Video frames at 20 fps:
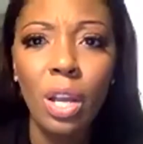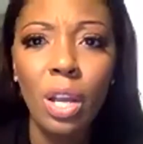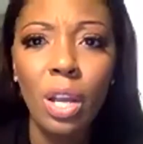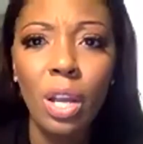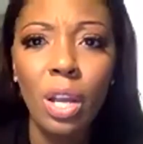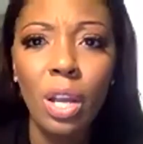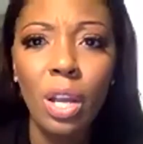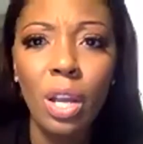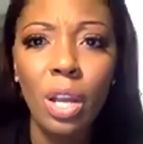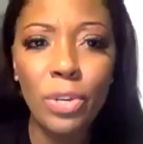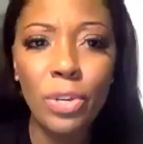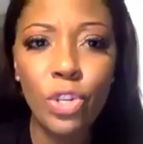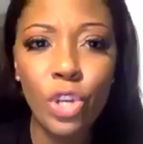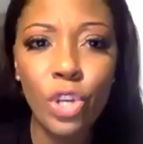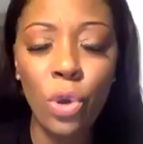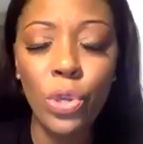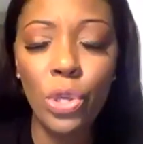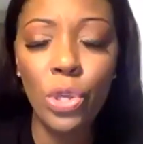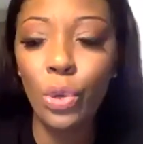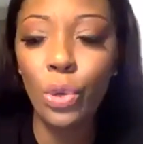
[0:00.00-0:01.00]
So I'm going to
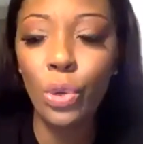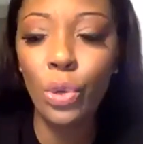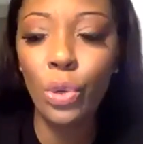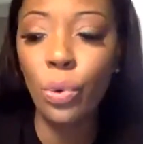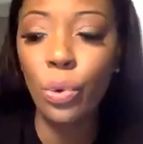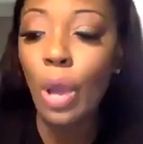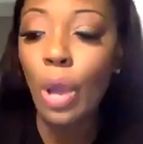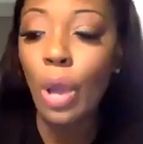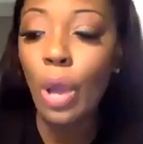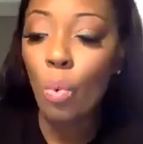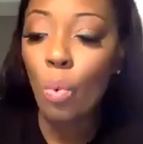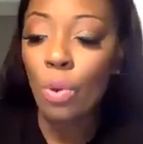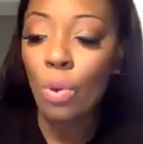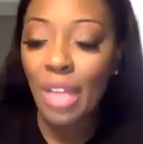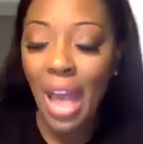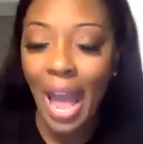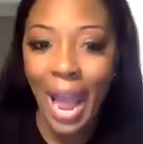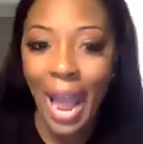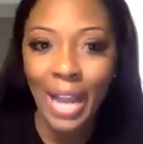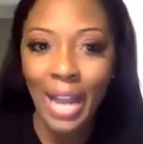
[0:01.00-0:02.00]
show you where the
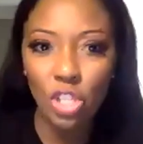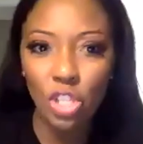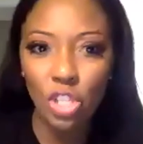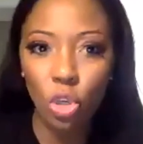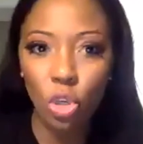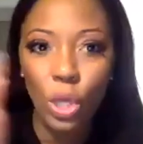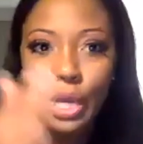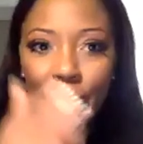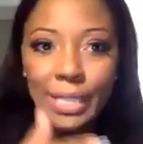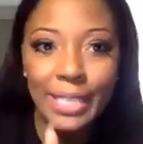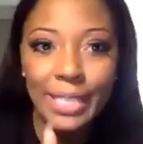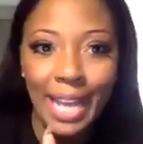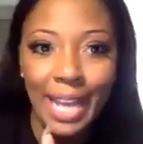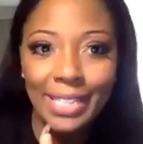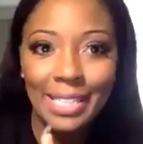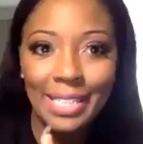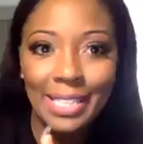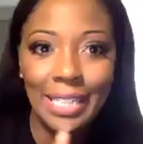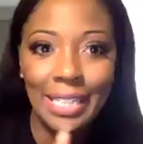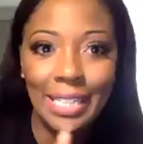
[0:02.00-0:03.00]
angel
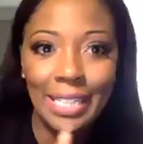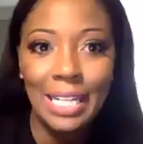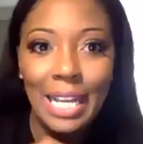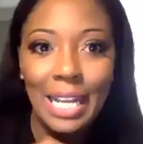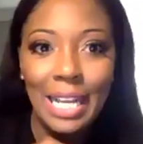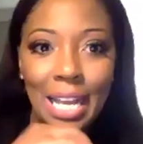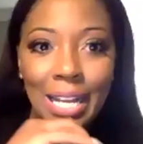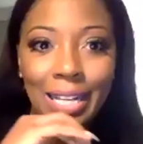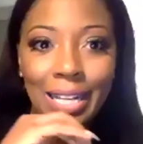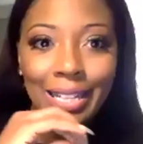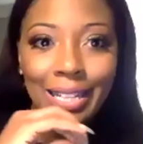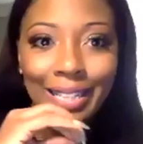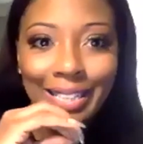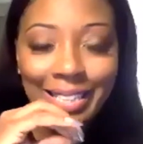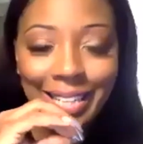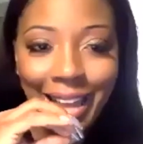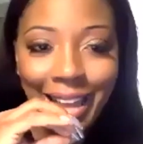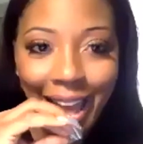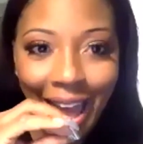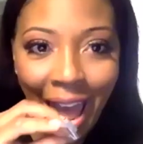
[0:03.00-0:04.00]
tested
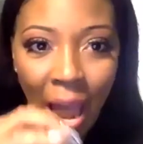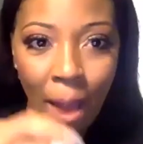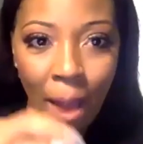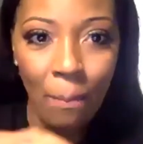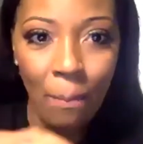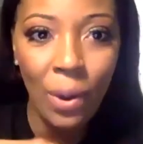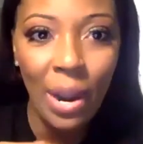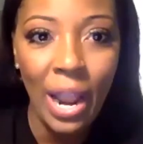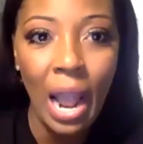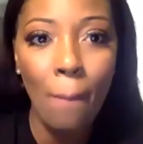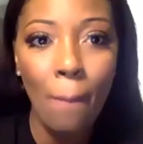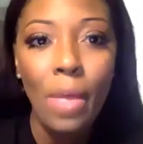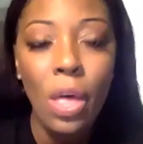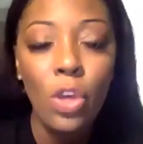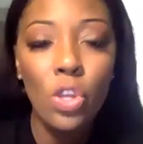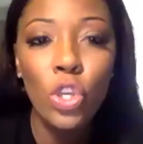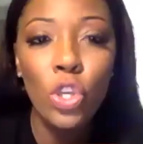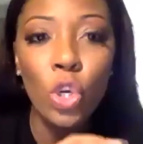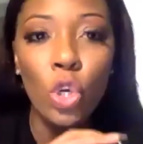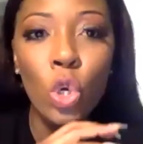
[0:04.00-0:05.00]
Abraham.
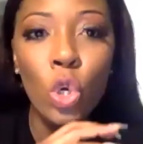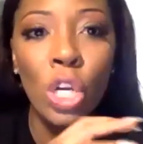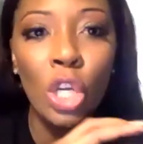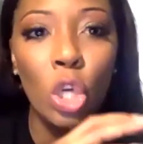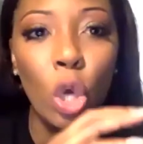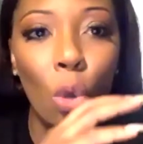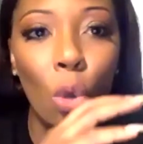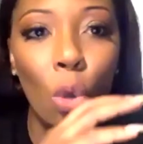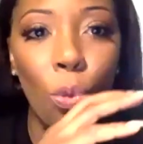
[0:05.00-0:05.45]
You're going to go